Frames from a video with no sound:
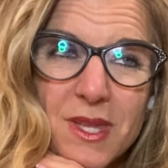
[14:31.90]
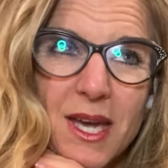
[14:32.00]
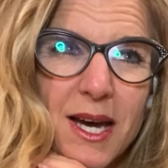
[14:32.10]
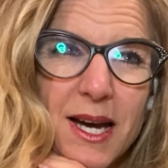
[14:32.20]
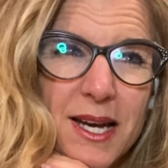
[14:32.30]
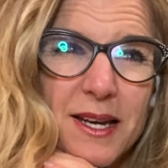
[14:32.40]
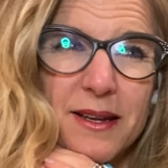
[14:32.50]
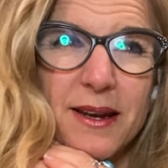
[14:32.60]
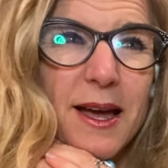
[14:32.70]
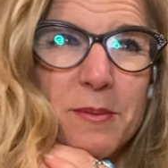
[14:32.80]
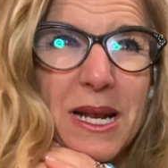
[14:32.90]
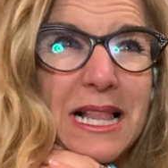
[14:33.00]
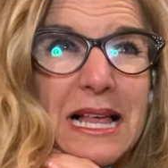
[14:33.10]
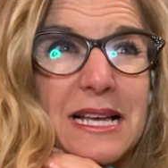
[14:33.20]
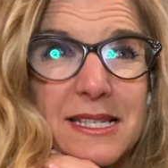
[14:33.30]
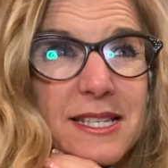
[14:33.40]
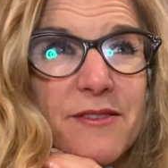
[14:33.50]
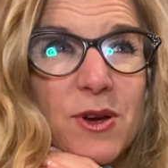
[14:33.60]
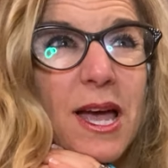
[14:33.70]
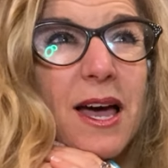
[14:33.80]
How many classes have
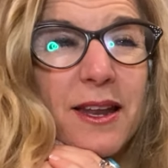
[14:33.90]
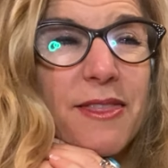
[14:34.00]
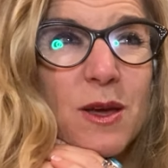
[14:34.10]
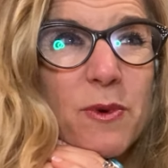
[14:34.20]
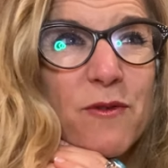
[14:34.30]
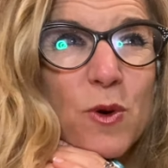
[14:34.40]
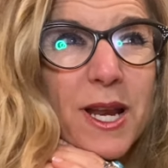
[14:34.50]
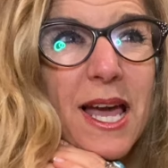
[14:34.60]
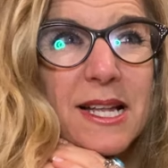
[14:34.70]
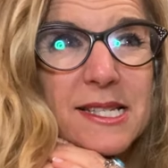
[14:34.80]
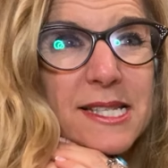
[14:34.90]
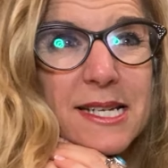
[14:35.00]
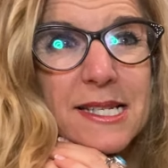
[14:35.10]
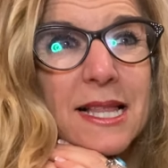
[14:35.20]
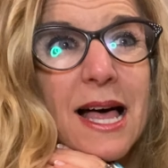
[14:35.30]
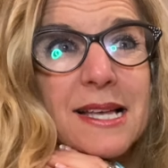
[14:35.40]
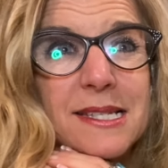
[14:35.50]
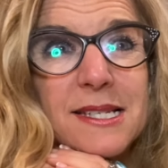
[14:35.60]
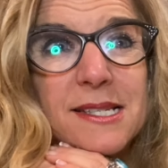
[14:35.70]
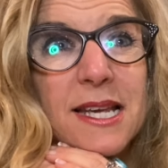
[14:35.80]
we had? I think we've already had 6
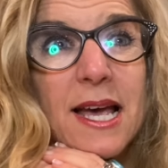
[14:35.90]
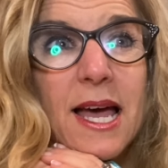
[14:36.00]
classes.